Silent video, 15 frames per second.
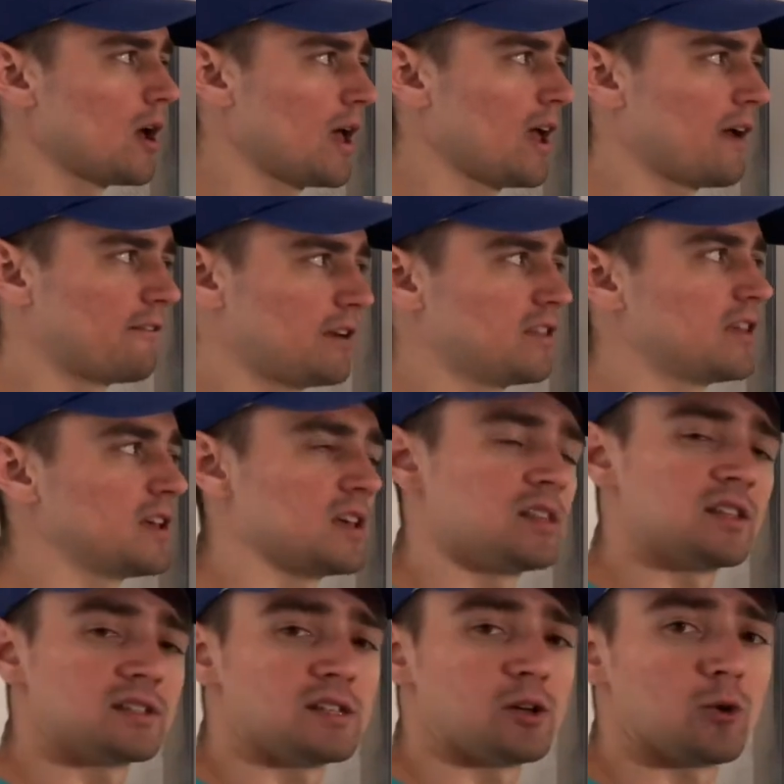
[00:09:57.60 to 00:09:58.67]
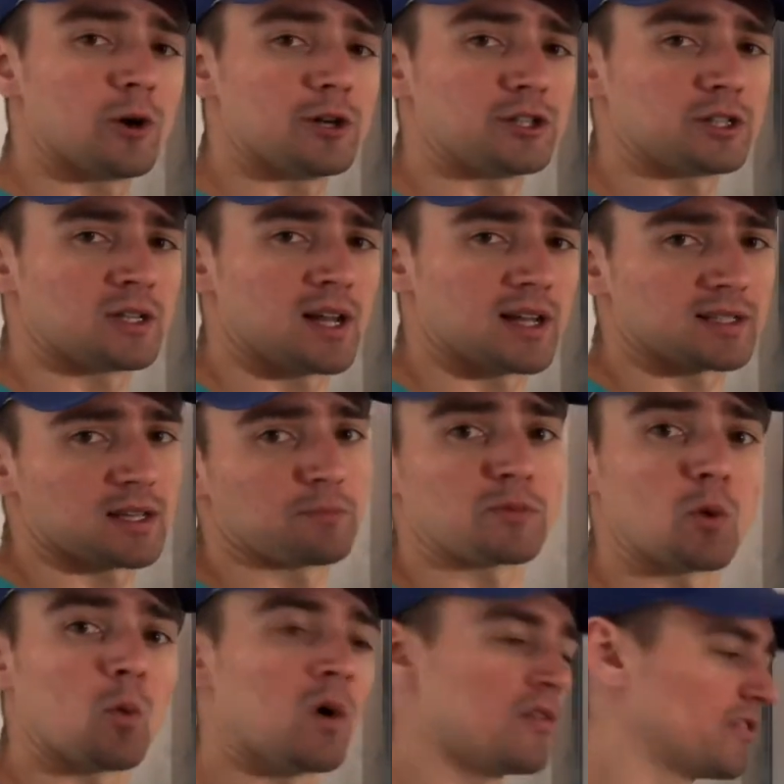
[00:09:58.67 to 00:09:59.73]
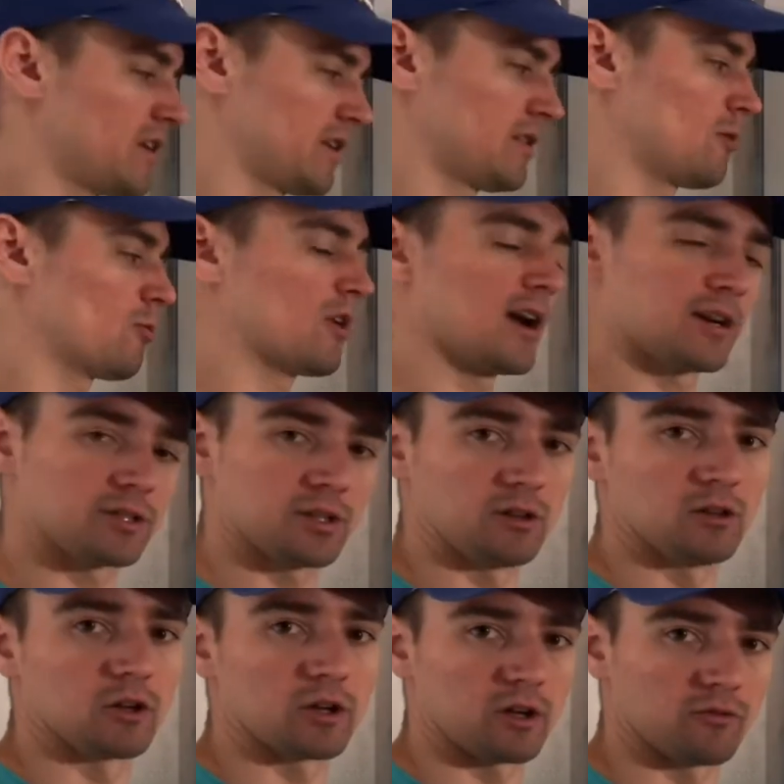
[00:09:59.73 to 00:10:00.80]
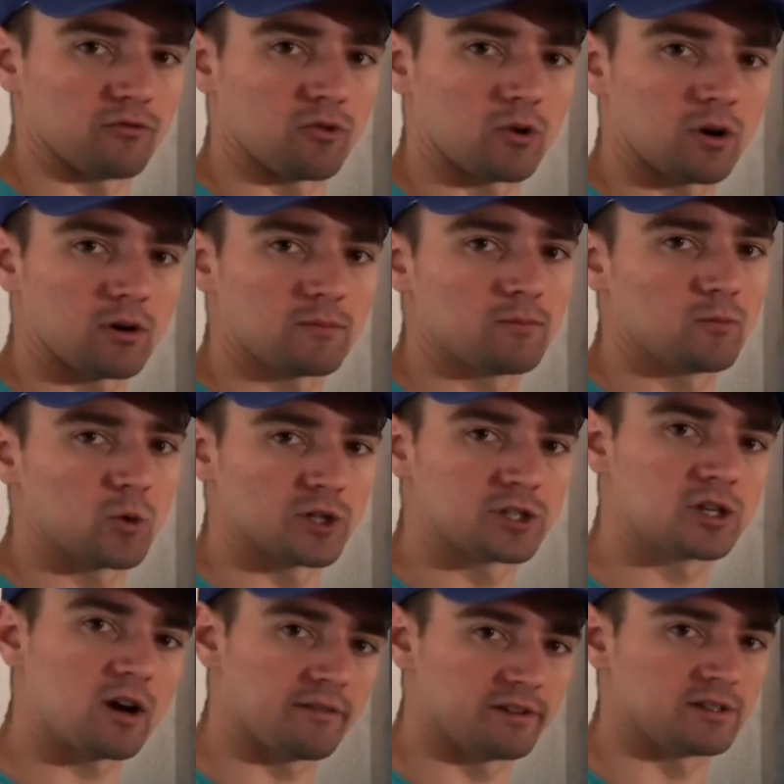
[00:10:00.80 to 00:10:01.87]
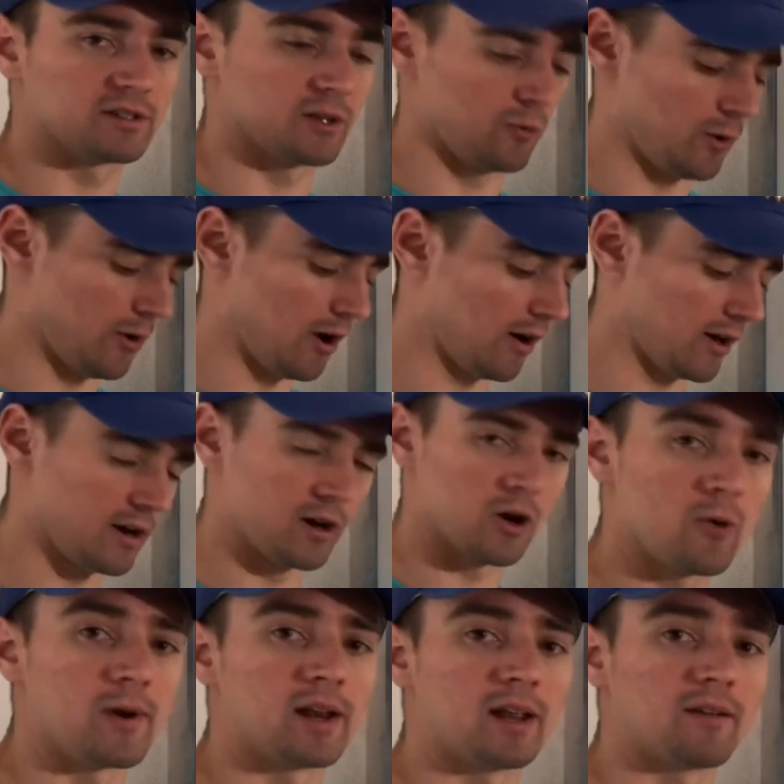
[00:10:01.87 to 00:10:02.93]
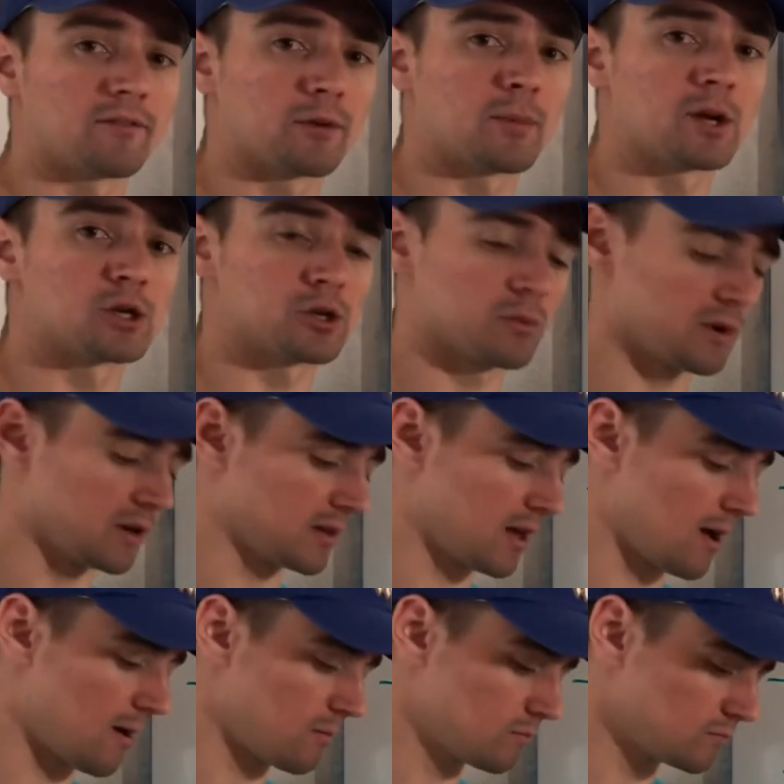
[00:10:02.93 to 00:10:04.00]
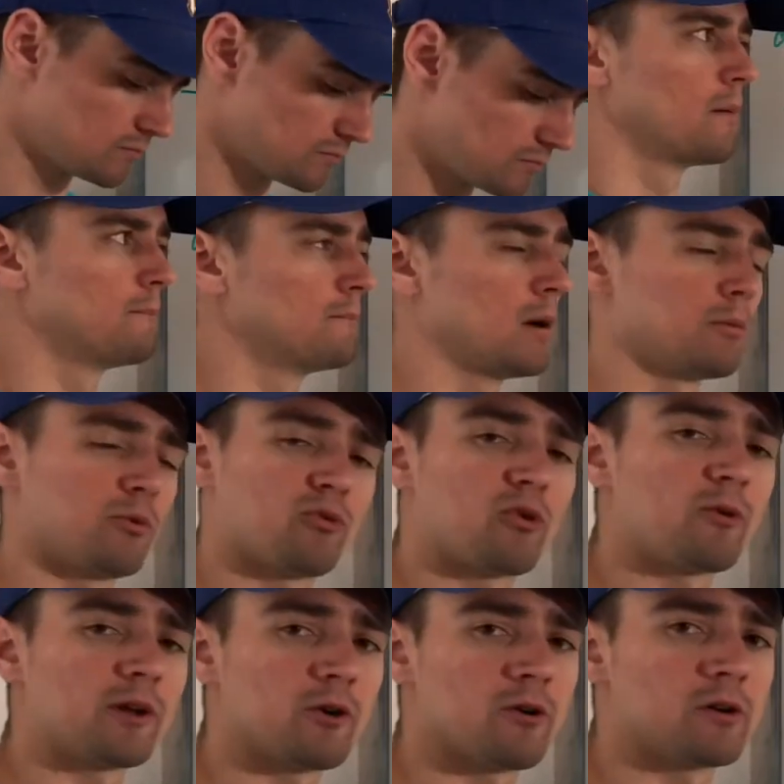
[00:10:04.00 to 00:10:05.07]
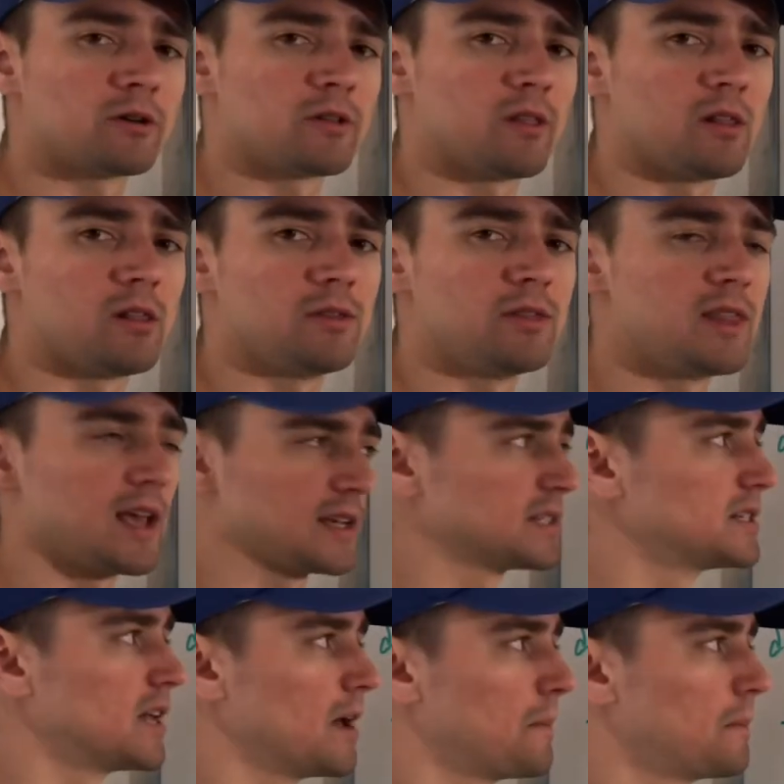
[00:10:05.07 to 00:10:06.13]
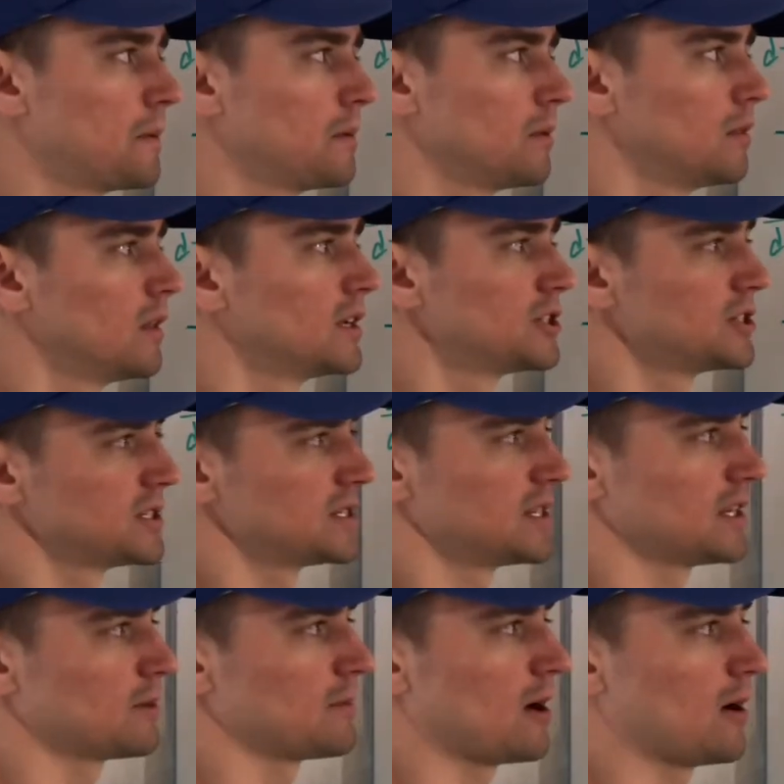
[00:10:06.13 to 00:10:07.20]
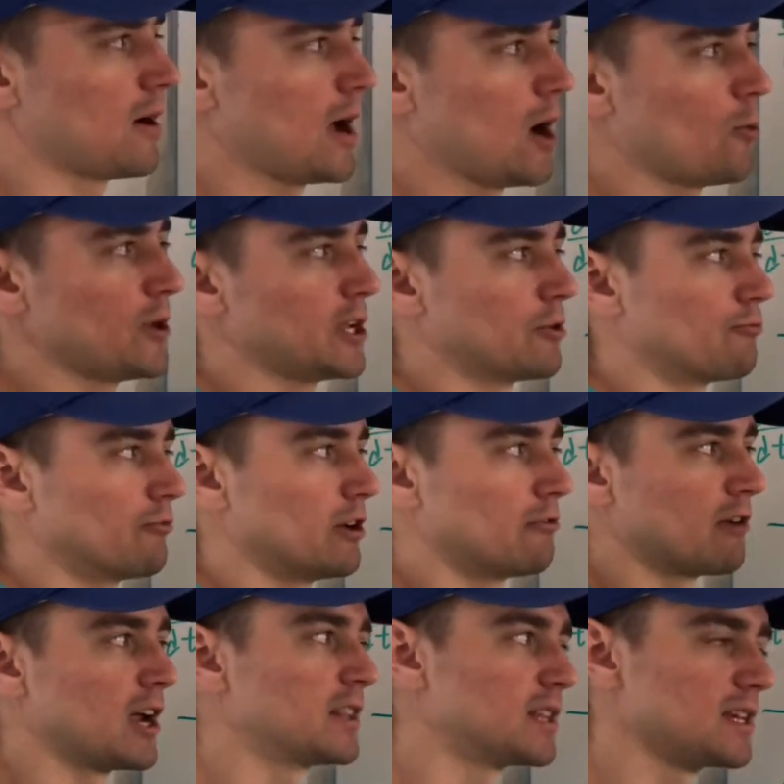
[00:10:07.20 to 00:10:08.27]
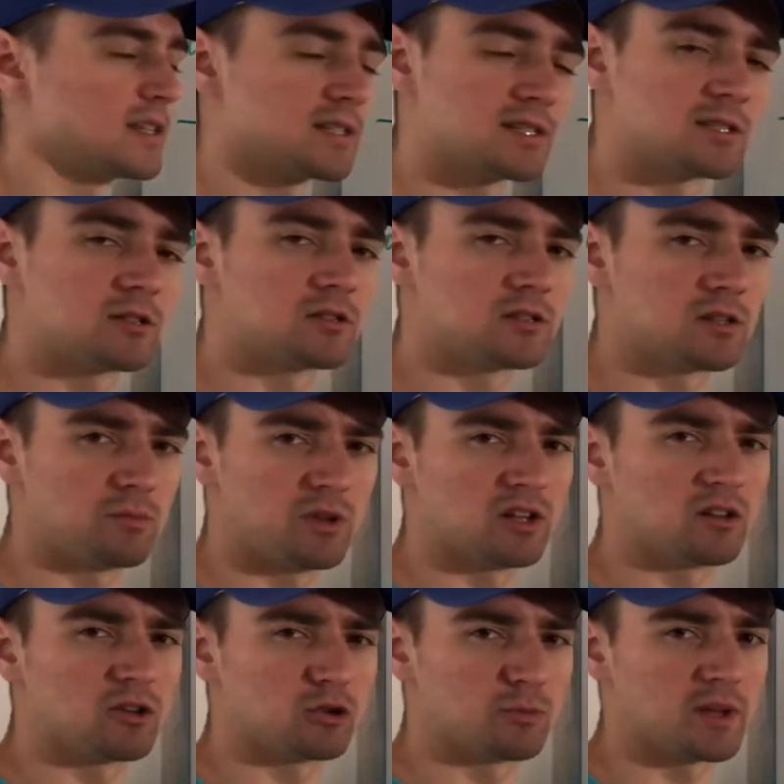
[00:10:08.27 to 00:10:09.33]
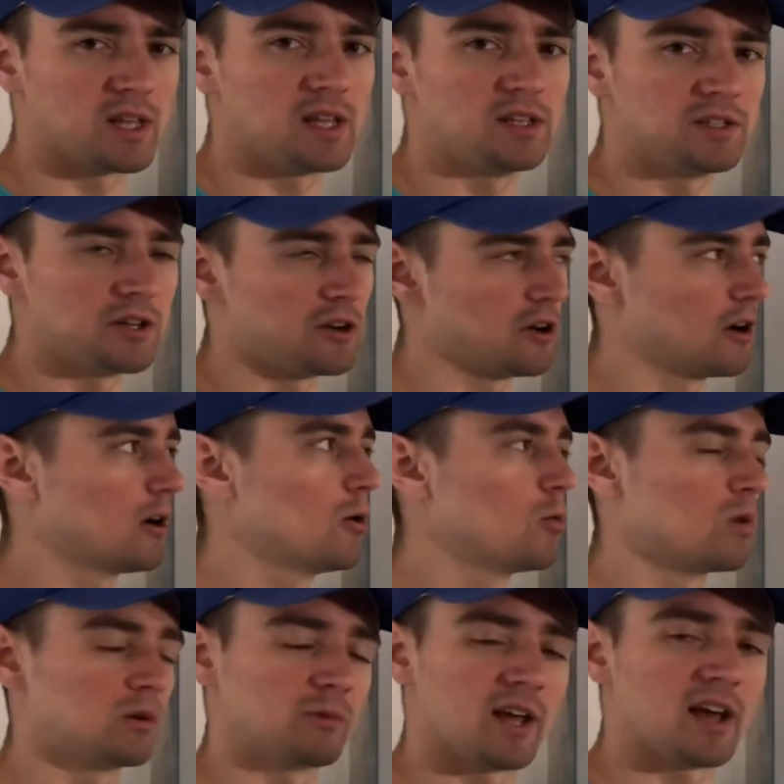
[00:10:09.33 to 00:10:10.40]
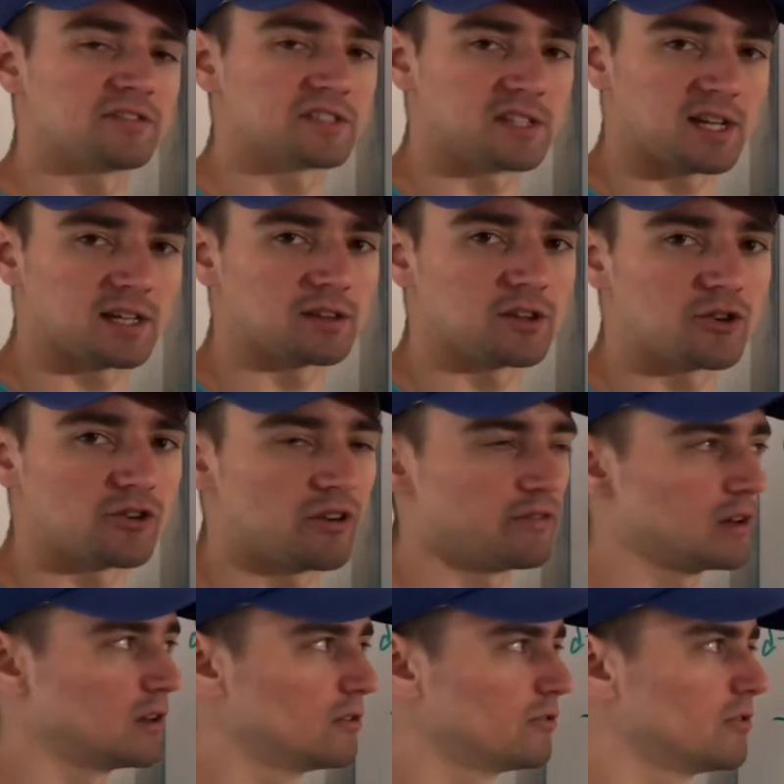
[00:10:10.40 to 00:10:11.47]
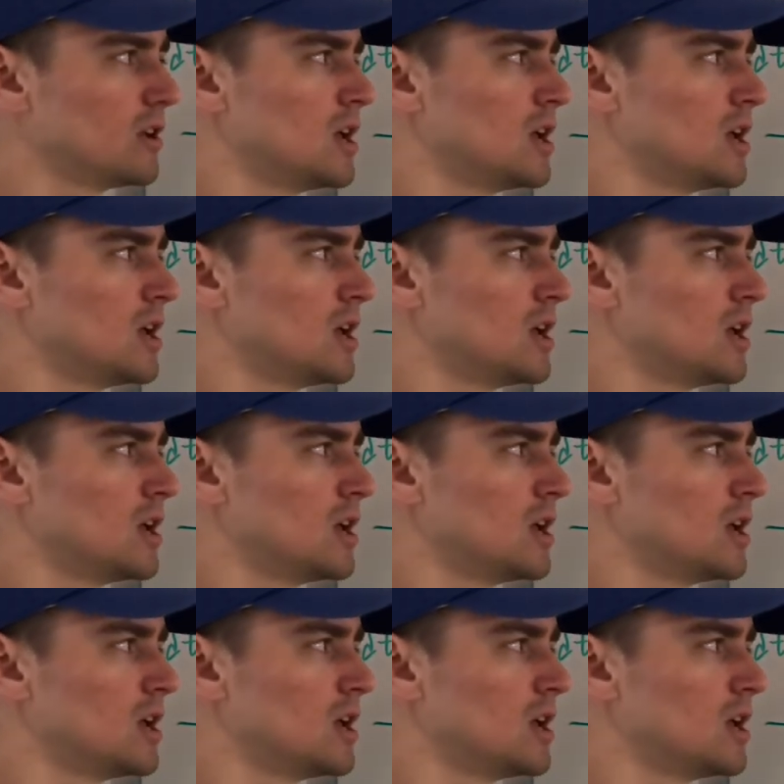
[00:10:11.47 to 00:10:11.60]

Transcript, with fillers: everything in this equation except the one thing that we're actually looking for, which obviously we aren't going to any information about that. But before we go into the next step, let's just think about how we could rewrite this to be a little bit easier when we have to take the derivative